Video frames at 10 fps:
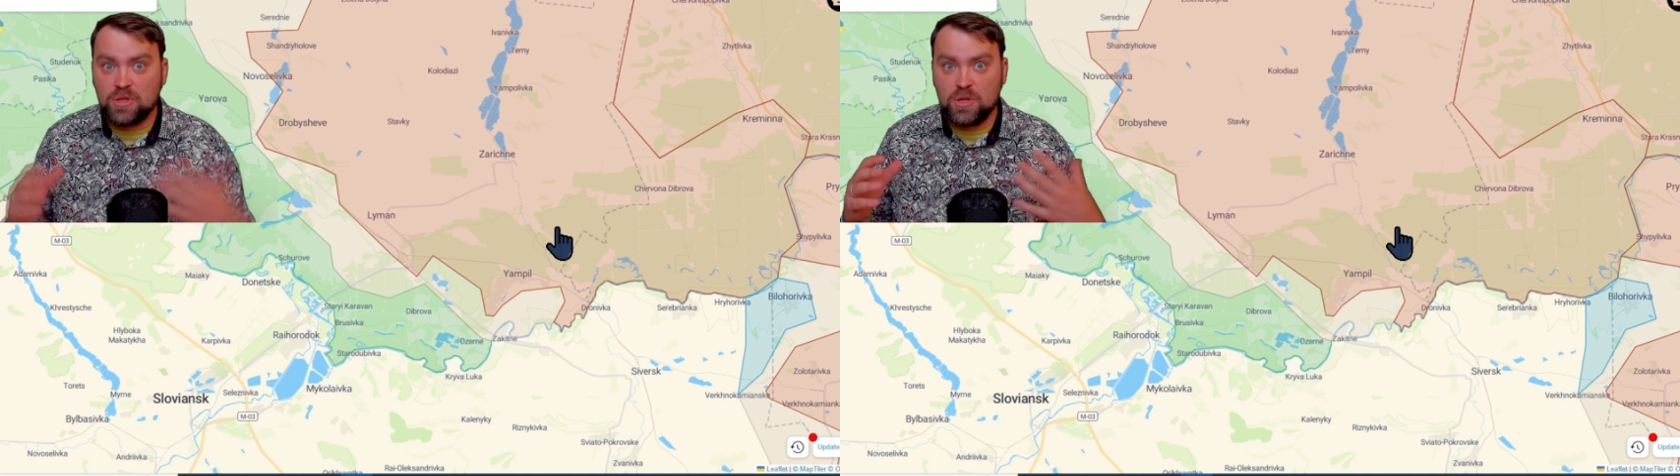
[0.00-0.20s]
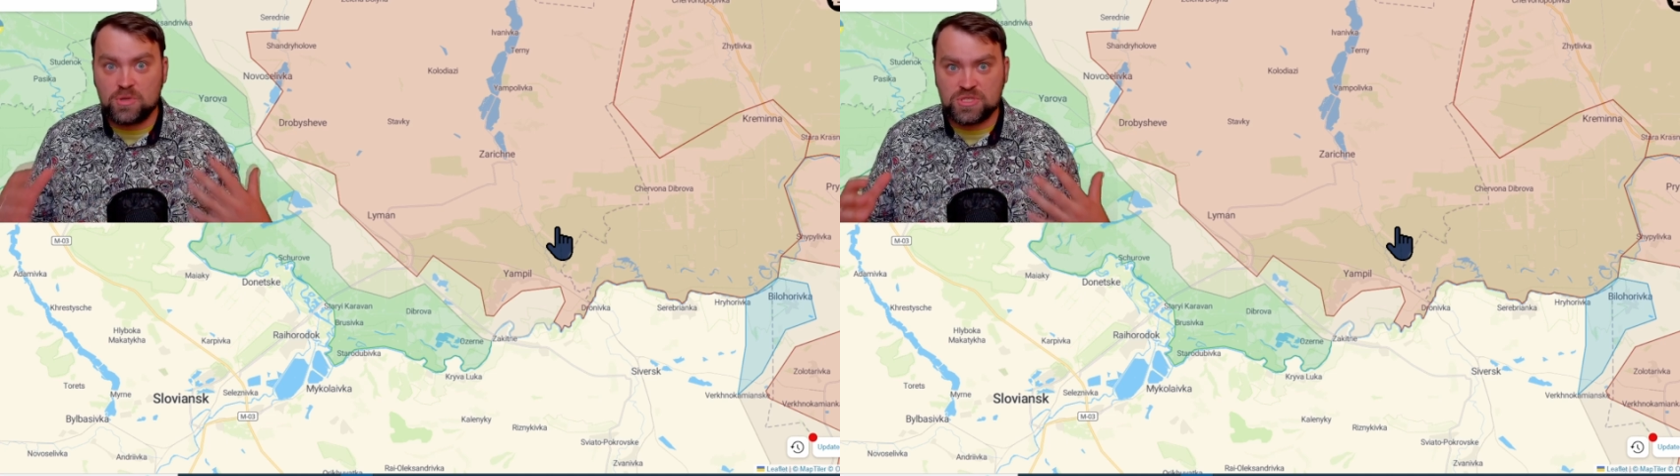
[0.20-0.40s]

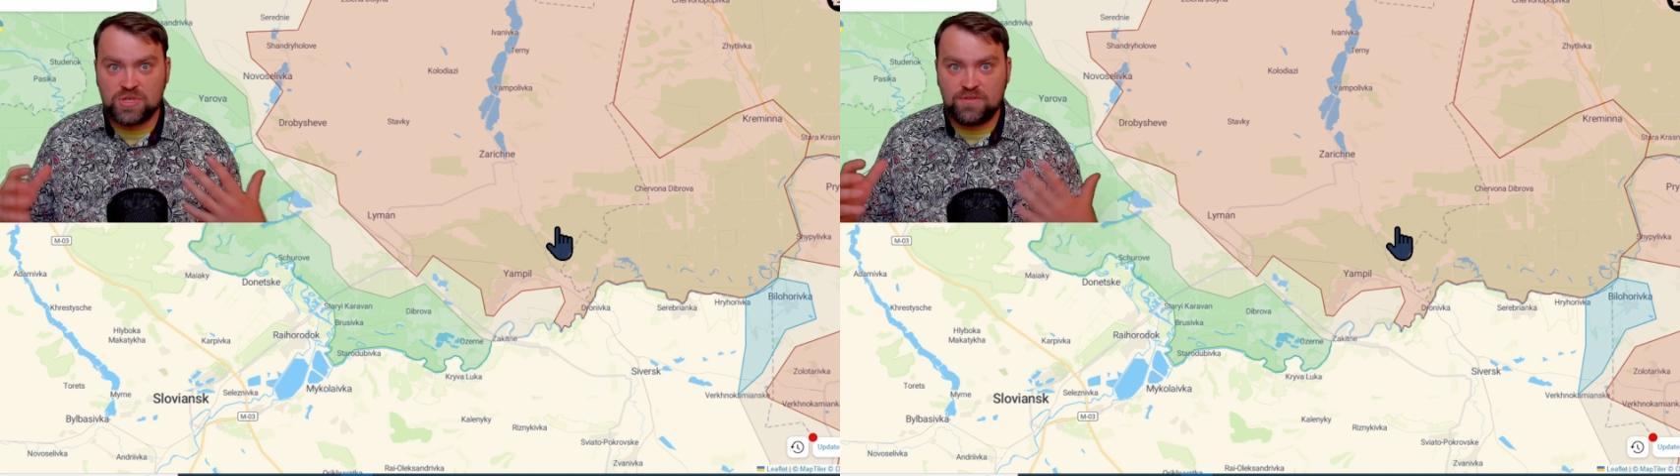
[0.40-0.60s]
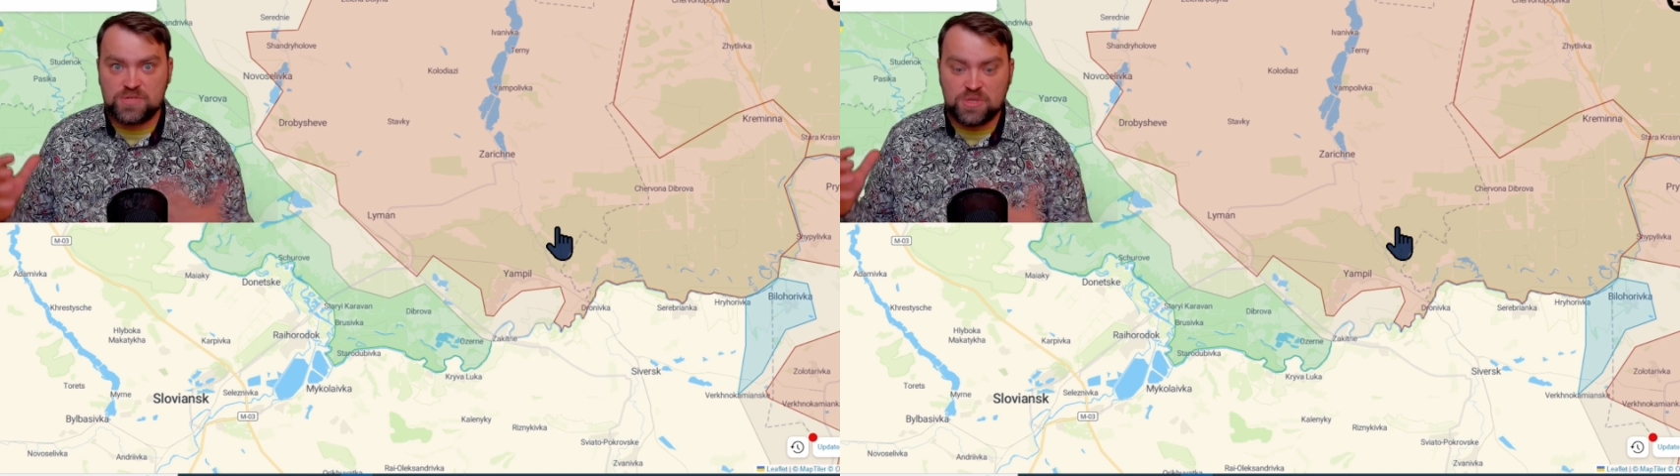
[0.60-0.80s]
lots
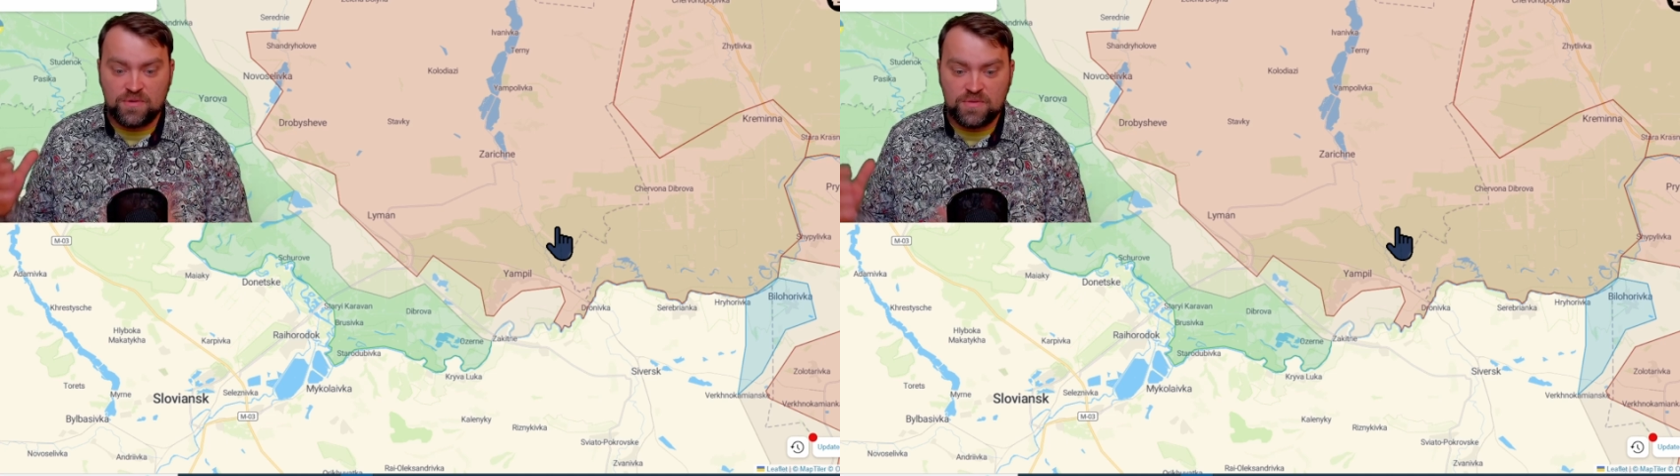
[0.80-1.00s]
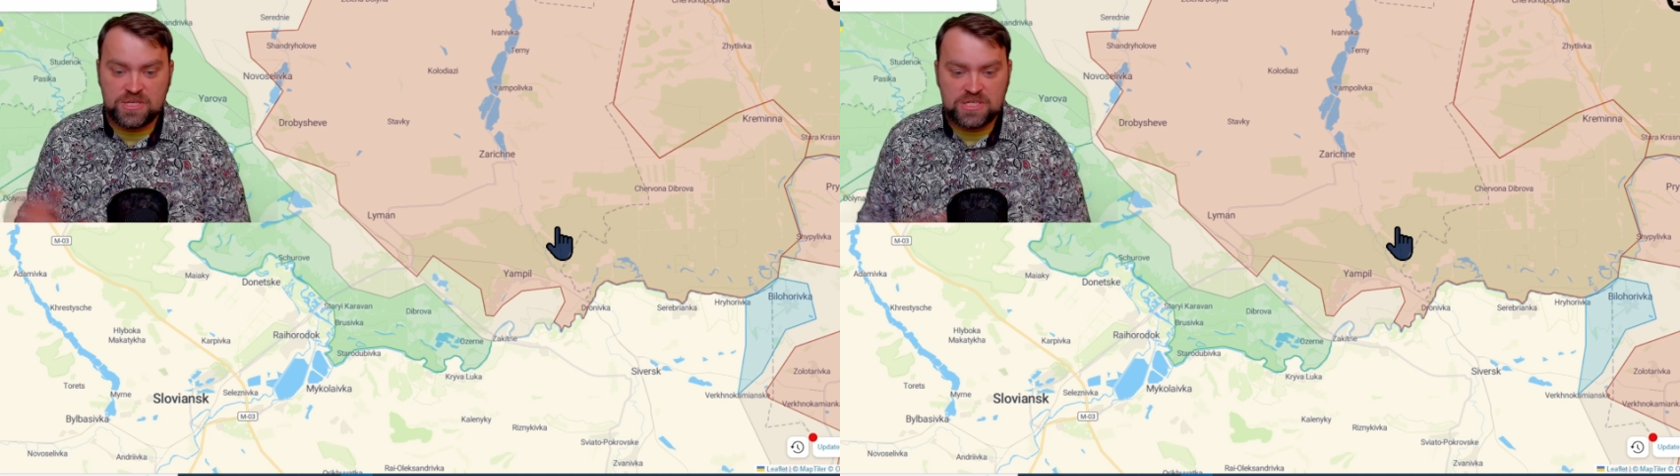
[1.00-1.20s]
of
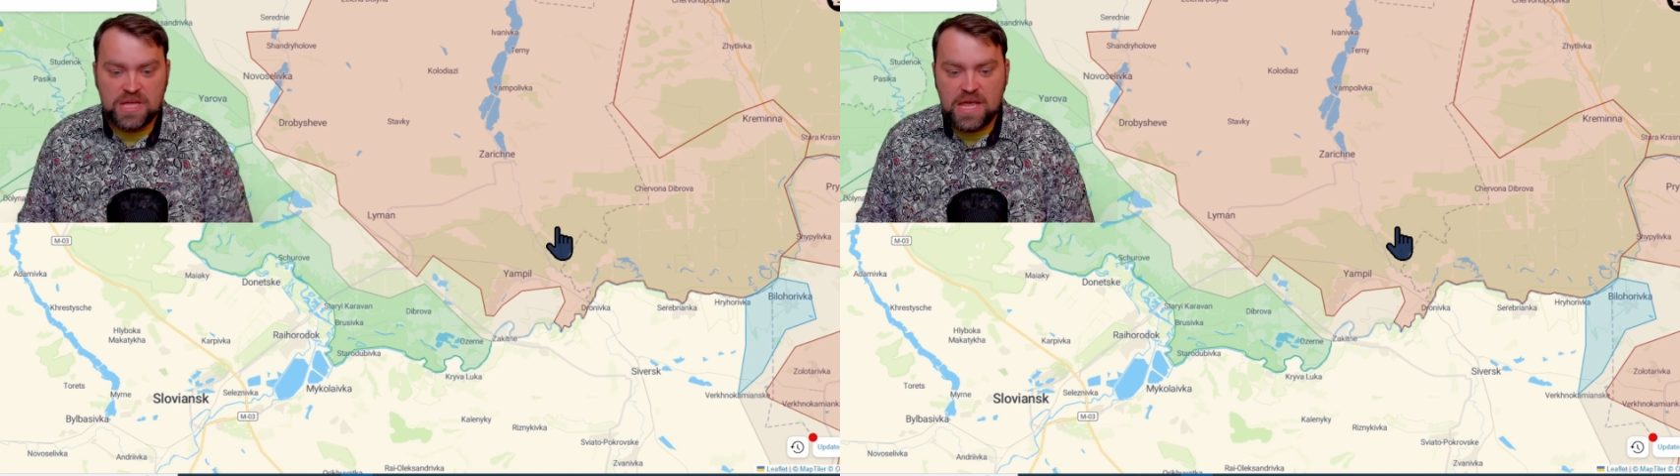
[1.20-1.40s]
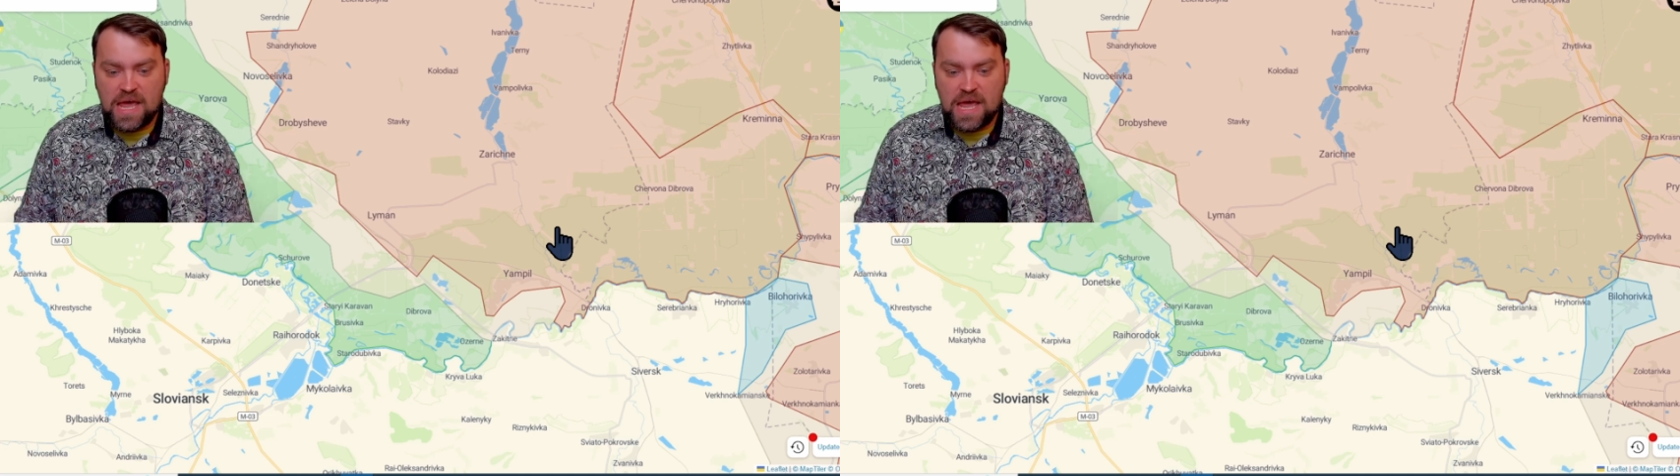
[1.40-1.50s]
Soviets,